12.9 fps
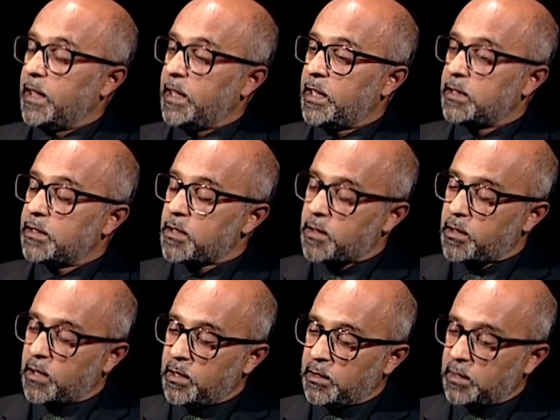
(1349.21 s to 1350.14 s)
in,
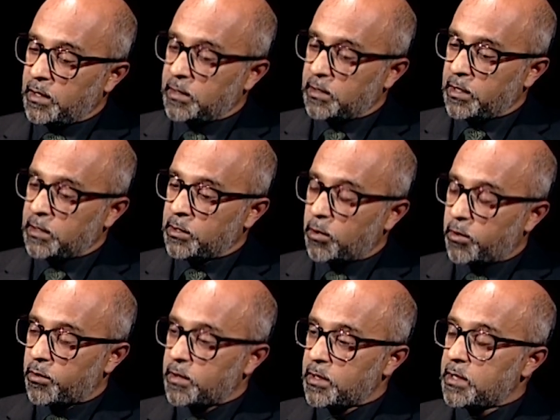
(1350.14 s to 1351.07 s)
in, in, in a lot
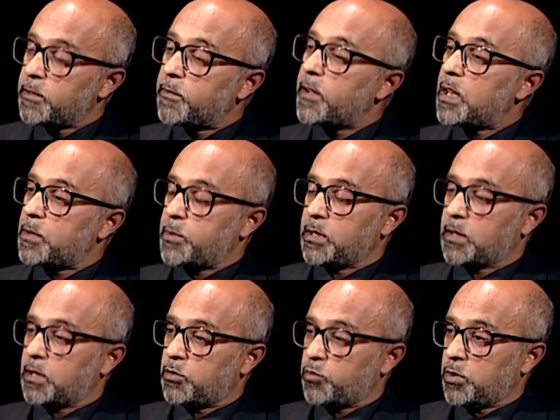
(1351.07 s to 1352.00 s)
of the developing
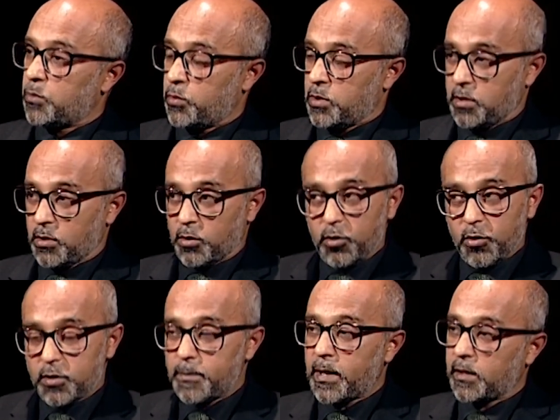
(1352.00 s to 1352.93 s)
countries, which
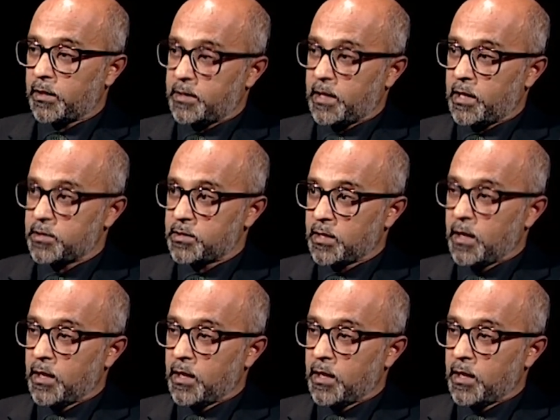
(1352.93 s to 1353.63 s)
includes Bangladesh,